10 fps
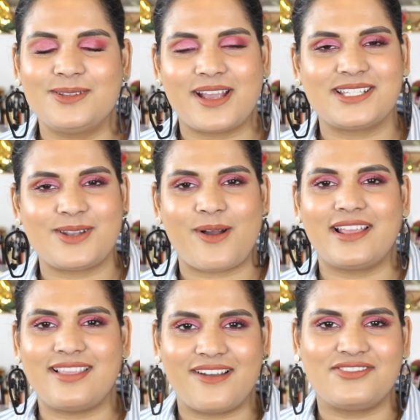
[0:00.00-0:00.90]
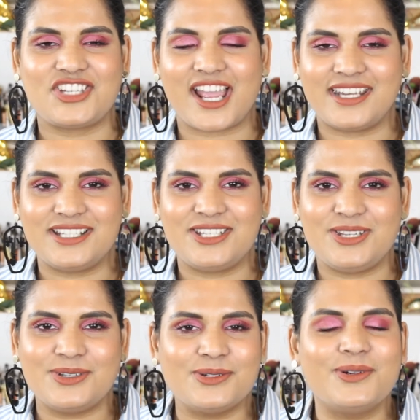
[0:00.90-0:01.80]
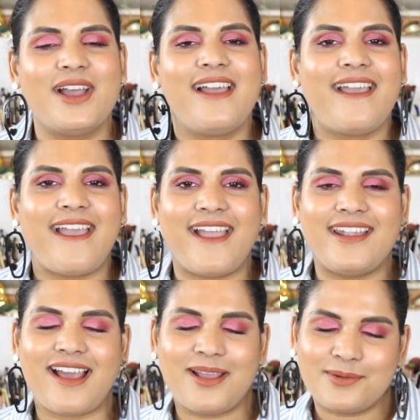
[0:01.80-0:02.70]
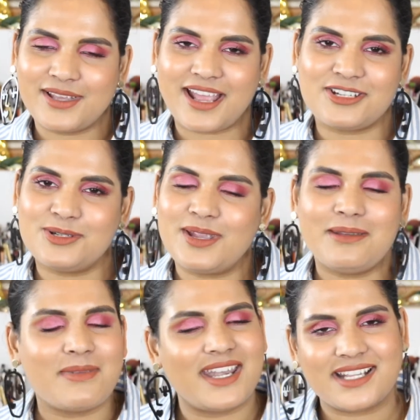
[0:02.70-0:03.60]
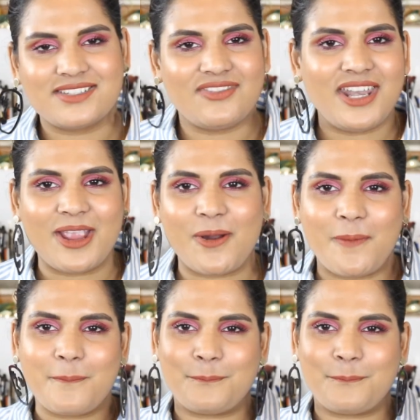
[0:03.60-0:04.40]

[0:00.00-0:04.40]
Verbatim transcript: You guys know I love chatting to you, and I will catch you in my next video.